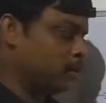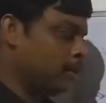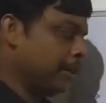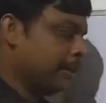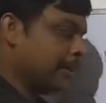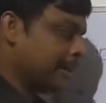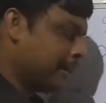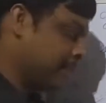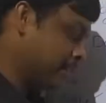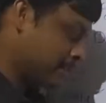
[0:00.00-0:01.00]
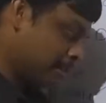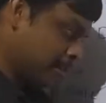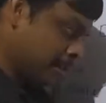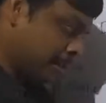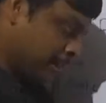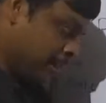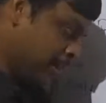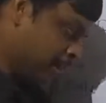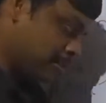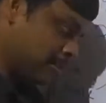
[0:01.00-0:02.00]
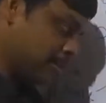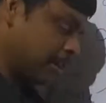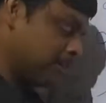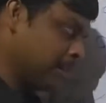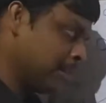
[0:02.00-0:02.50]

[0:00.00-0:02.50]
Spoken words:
So it is this, currently this structure